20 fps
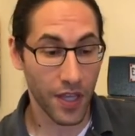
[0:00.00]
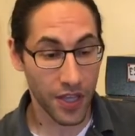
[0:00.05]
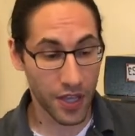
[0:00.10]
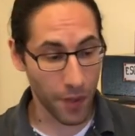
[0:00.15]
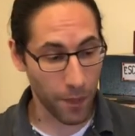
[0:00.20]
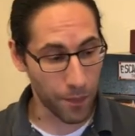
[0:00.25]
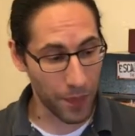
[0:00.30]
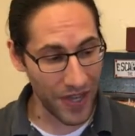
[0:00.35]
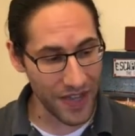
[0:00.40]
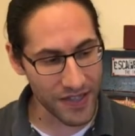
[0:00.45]
The
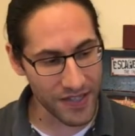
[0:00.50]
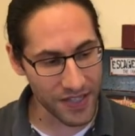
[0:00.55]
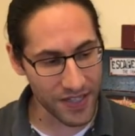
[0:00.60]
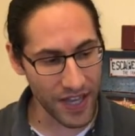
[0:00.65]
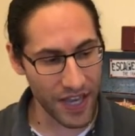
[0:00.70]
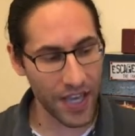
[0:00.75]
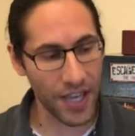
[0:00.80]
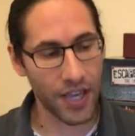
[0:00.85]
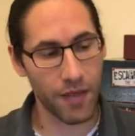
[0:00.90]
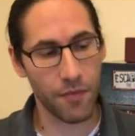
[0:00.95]
base
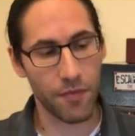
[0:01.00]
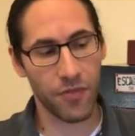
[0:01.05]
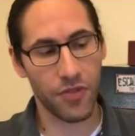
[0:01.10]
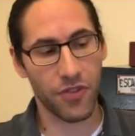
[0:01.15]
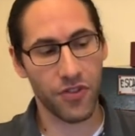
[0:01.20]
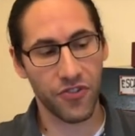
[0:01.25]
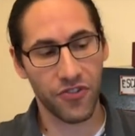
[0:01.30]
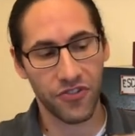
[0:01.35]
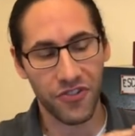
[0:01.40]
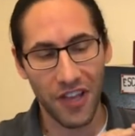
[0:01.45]
game,
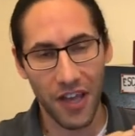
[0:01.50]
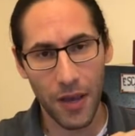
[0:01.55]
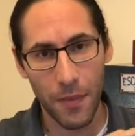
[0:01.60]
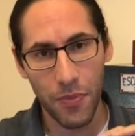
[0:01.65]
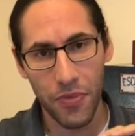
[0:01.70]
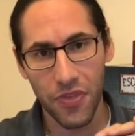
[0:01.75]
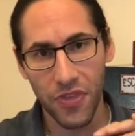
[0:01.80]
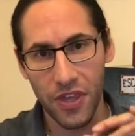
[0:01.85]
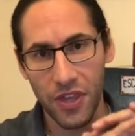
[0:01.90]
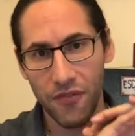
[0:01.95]
the Stop
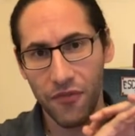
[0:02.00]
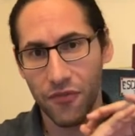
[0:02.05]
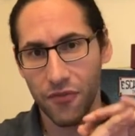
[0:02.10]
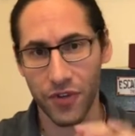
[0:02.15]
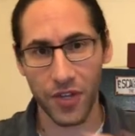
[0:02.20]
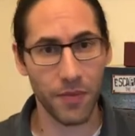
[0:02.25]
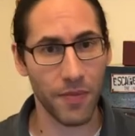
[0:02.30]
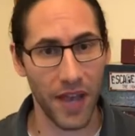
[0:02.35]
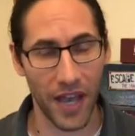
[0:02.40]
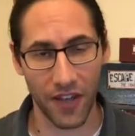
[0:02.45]
Thief
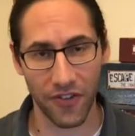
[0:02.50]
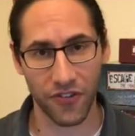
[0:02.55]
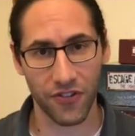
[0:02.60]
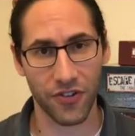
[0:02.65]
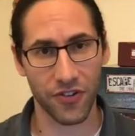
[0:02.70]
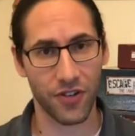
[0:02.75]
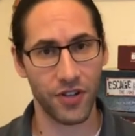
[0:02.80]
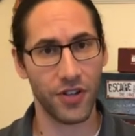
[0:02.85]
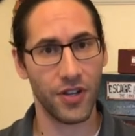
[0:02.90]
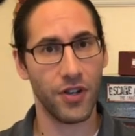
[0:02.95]

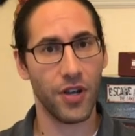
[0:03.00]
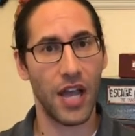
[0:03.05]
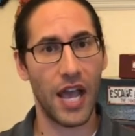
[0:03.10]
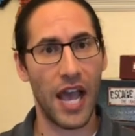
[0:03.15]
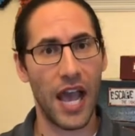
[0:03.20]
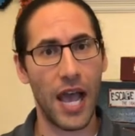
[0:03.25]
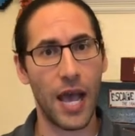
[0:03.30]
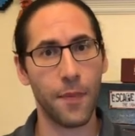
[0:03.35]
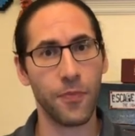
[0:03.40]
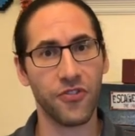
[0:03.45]
Remaster,
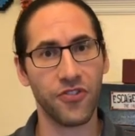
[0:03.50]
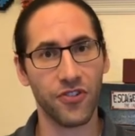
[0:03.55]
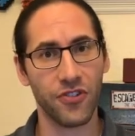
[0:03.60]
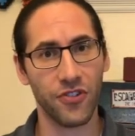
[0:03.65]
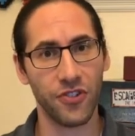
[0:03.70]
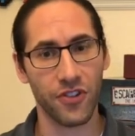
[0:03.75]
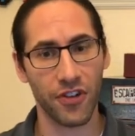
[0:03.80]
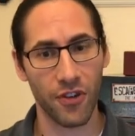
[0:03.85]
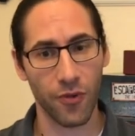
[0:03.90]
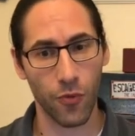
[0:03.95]

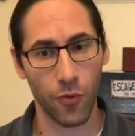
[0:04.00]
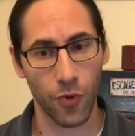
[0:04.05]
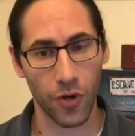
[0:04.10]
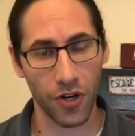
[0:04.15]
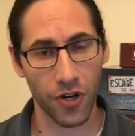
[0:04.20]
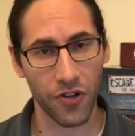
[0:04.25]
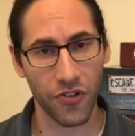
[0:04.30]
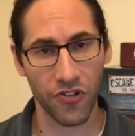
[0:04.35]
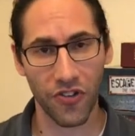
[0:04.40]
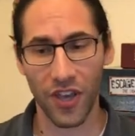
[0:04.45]
absolutely
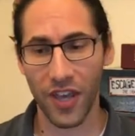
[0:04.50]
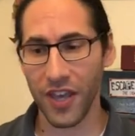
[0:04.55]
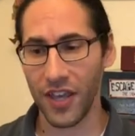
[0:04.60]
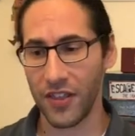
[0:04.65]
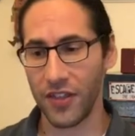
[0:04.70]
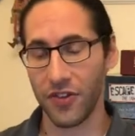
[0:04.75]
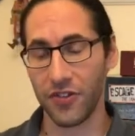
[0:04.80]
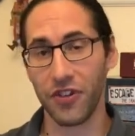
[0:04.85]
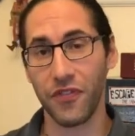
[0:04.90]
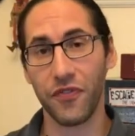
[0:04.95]
works.
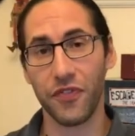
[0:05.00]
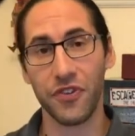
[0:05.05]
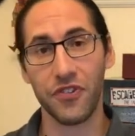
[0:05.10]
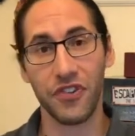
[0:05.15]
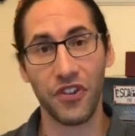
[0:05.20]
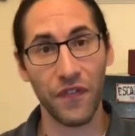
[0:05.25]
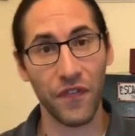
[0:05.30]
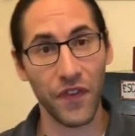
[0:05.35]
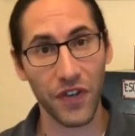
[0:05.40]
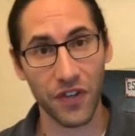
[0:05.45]
There are different
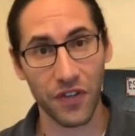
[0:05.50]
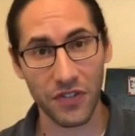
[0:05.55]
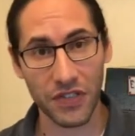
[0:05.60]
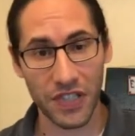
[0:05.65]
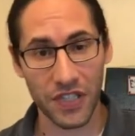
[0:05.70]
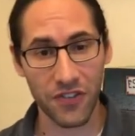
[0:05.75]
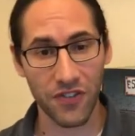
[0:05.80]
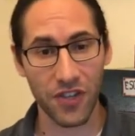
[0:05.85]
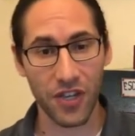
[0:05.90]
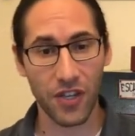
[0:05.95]

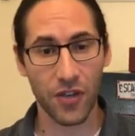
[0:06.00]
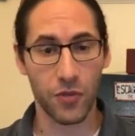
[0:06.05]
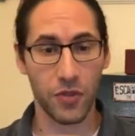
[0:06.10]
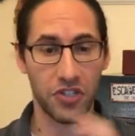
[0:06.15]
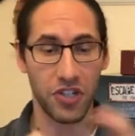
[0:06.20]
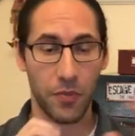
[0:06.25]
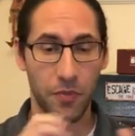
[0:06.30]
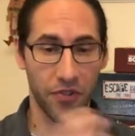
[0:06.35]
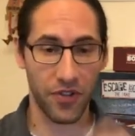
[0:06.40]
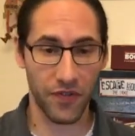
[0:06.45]
difficulties,
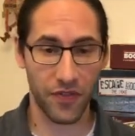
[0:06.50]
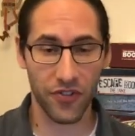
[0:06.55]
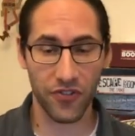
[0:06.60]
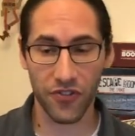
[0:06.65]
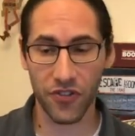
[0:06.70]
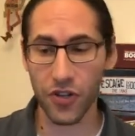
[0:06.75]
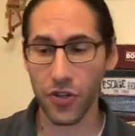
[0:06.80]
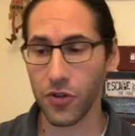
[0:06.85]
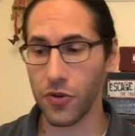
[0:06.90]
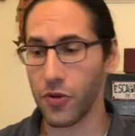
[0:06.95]
which I believe is
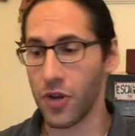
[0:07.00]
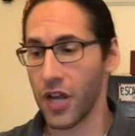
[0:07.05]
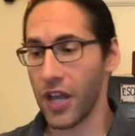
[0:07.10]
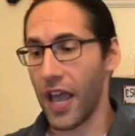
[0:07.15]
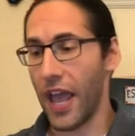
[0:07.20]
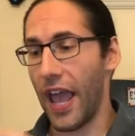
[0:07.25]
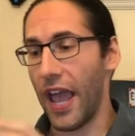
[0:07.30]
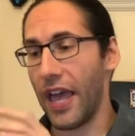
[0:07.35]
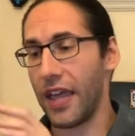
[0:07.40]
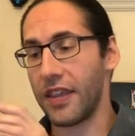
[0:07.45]
new,
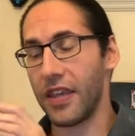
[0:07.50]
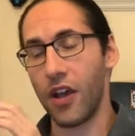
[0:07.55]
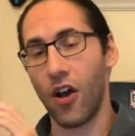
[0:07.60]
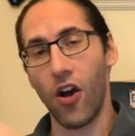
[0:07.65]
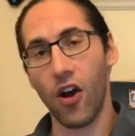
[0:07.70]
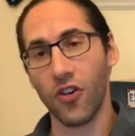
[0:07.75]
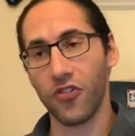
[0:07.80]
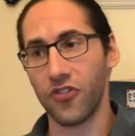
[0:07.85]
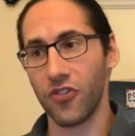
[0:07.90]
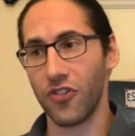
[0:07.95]
and they
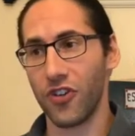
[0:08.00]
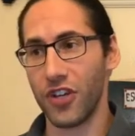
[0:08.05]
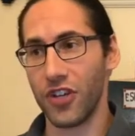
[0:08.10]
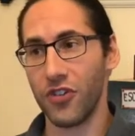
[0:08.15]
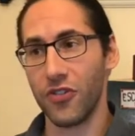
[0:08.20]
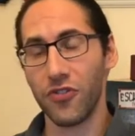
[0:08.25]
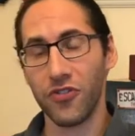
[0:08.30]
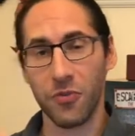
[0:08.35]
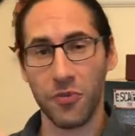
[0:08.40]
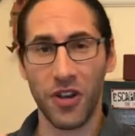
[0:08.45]
also let you
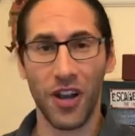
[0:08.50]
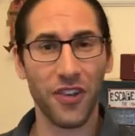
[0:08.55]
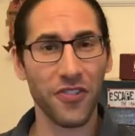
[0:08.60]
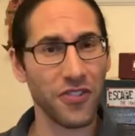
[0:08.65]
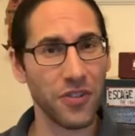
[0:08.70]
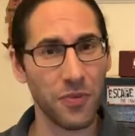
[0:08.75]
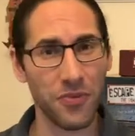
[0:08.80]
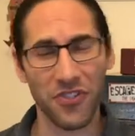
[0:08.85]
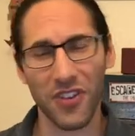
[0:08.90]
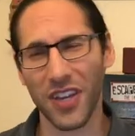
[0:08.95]
do some
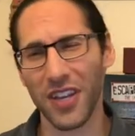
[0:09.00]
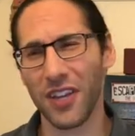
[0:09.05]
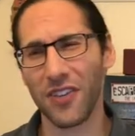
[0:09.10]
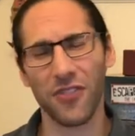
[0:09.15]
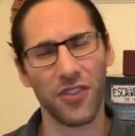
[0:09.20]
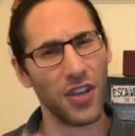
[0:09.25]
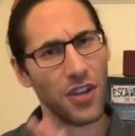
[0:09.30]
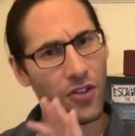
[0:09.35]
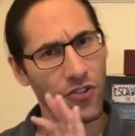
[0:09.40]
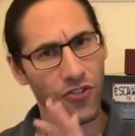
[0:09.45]
custom
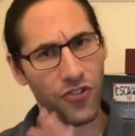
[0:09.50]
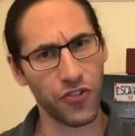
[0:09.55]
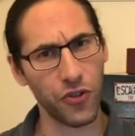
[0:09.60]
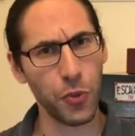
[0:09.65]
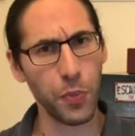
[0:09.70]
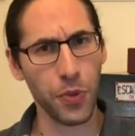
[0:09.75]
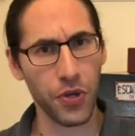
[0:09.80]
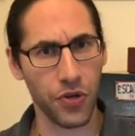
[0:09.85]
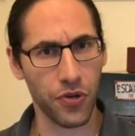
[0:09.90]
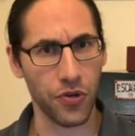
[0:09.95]
settings.
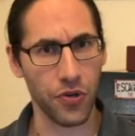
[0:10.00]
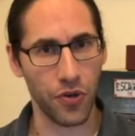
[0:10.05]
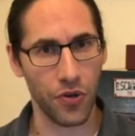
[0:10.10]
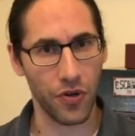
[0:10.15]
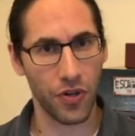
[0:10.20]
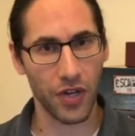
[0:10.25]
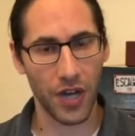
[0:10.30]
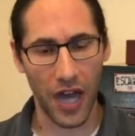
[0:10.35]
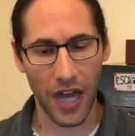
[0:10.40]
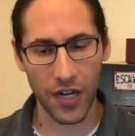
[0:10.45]
Super
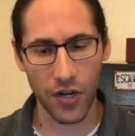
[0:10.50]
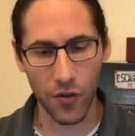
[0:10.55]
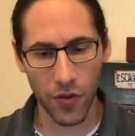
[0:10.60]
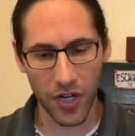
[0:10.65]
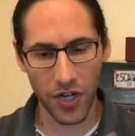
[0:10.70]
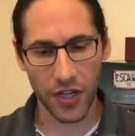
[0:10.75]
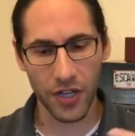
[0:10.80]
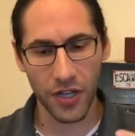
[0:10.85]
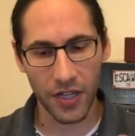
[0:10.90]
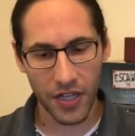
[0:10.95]
cool. I don't
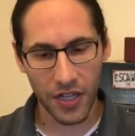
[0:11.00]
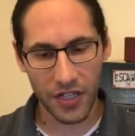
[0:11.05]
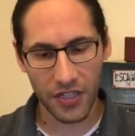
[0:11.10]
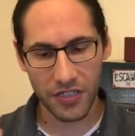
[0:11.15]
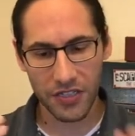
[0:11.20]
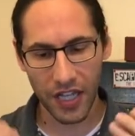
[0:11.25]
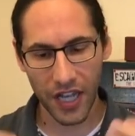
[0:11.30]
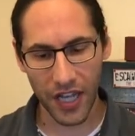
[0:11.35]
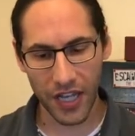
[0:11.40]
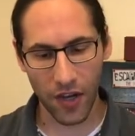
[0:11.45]
want to
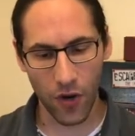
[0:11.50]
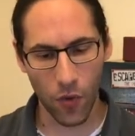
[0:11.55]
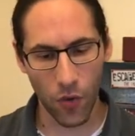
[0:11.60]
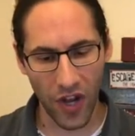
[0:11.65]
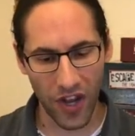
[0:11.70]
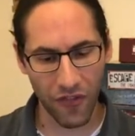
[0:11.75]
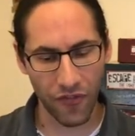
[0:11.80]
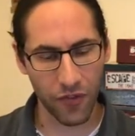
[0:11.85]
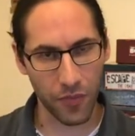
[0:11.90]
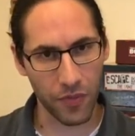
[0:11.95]
take
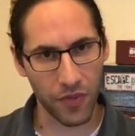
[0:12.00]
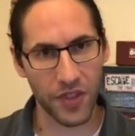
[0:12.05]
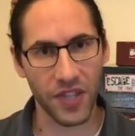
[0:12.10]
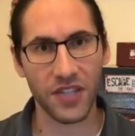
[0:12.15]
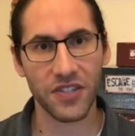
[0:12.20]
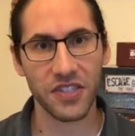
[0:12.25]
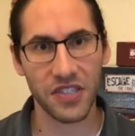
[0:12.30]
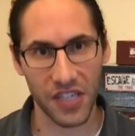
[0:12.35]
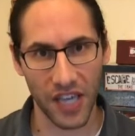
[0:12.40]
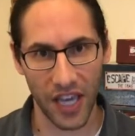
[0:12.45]
away from
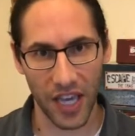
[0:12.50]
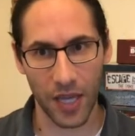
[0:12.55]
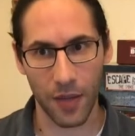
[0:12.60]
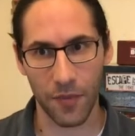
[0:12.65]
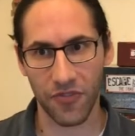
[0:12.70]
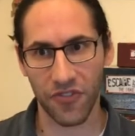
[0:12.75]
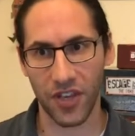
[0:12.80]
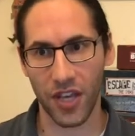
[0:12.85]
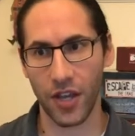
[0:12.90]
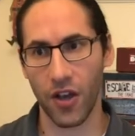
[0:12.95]
this game
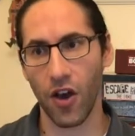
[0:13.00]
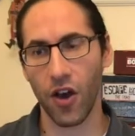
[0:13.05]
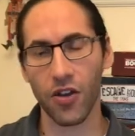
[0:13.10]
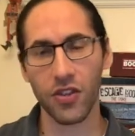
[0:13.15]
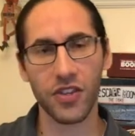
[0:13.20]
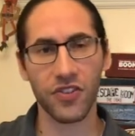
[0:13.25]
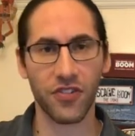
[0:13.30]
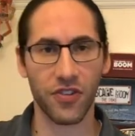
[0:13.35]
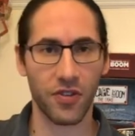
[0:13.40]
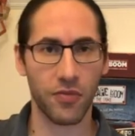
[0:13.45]
saying all
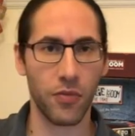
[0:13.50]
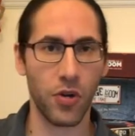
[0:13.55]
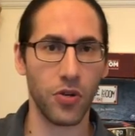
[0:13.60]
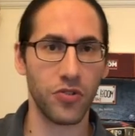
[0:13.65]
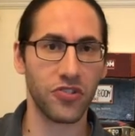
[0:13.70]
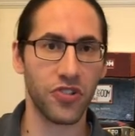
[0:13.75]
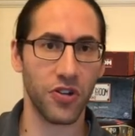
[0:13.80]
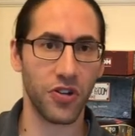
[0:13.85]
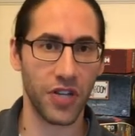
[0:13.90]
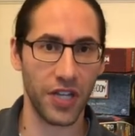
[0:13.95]
these other
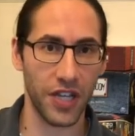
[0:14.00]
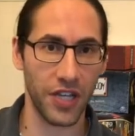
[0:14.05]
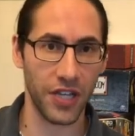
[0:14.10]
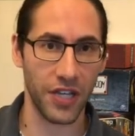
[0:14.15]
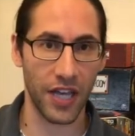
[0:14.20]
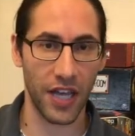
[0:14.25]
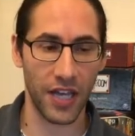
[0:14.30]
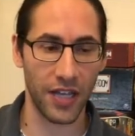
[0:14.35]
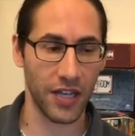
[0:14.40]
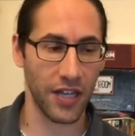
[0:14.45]
modes aren't in
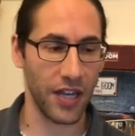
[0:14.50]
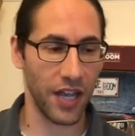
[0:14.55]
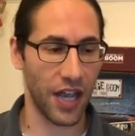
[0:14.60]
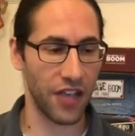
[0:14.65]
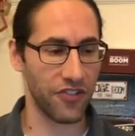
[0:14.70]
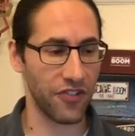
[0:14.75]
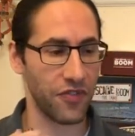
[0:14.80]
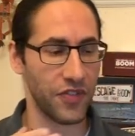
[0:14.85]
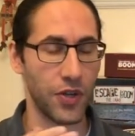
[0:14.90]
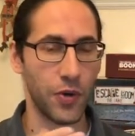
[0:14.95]
yet,
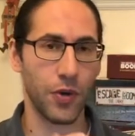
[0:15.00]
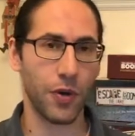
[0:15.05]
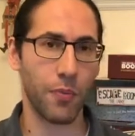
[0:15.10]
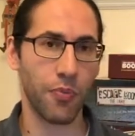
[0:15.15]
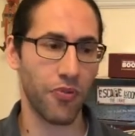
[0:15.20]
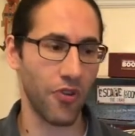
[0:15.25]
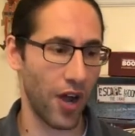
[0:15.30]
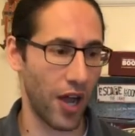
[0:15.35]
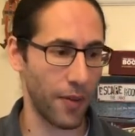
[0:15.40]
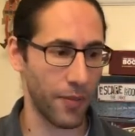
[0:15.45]
as if they were
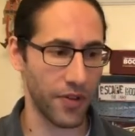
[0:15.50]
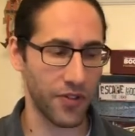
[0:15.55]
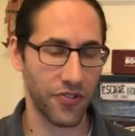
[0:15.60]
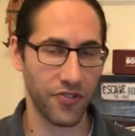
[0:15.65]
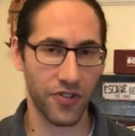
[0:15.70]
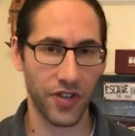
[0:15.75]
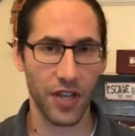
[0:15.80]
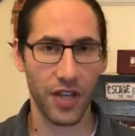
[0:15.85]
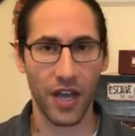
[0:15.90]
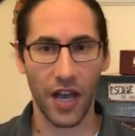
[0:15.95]

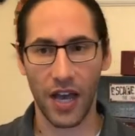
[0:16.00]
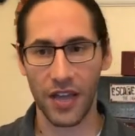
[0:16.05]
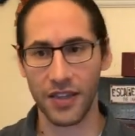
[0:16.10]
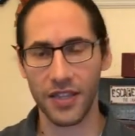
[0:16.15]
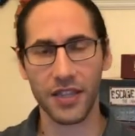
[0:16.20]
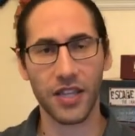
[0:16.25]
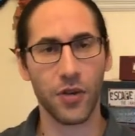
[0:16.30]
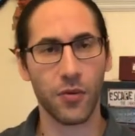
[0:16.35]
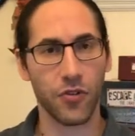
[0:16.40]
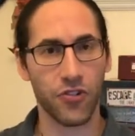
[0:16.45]
promised. I
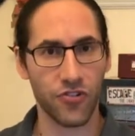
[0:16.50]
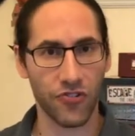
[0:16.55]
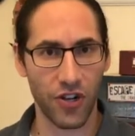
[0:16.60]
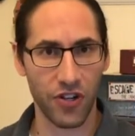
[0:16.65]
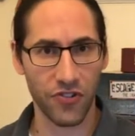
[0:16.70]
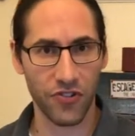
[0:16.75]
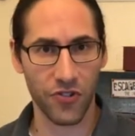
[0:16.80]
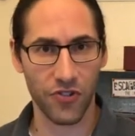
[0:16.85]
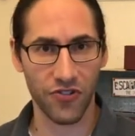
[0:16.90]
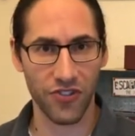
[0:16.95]
think they were
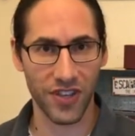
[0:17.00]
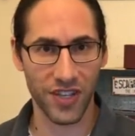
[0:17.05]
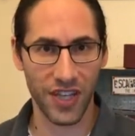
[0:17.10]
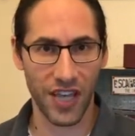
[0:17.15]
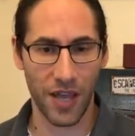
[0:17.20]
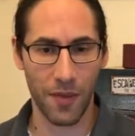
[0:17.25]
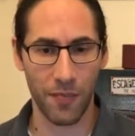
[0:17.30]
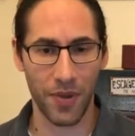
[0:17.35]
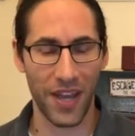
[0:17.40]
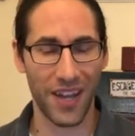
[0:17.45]
stretch goals in the
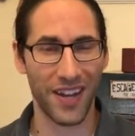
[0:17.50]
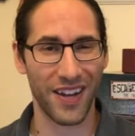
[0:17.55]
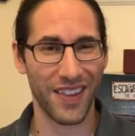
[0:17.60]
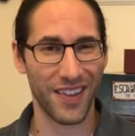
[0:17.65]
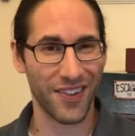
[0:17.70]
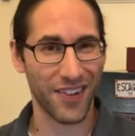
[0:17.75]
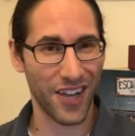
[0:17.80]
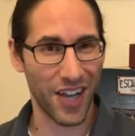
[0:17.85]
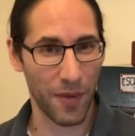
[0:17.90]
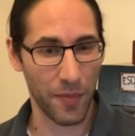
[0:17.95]
campaign, and
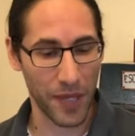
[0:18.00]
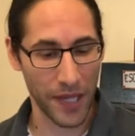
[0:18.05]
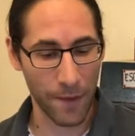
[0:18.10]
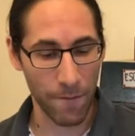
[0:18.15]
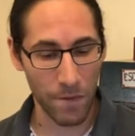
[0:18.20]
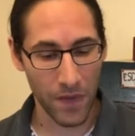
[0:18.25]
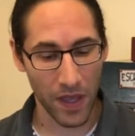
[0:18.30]
they're coming.